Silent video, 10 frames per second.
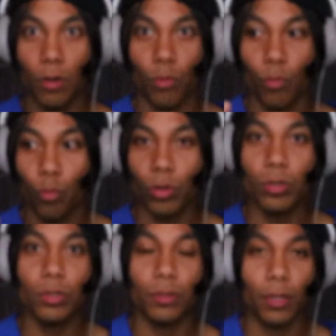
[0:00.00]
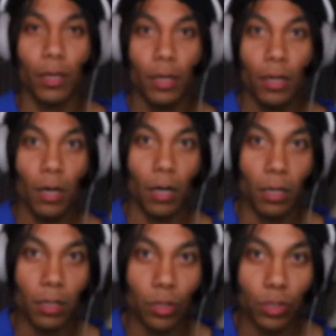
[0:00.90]
our world
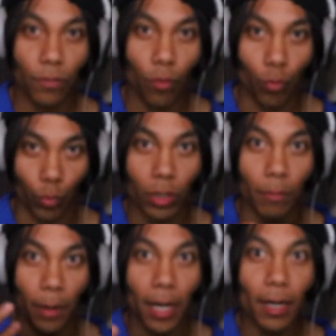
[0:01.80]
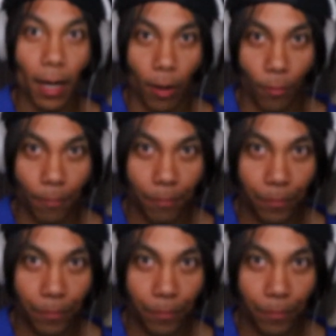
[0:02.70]
hungers for real men now.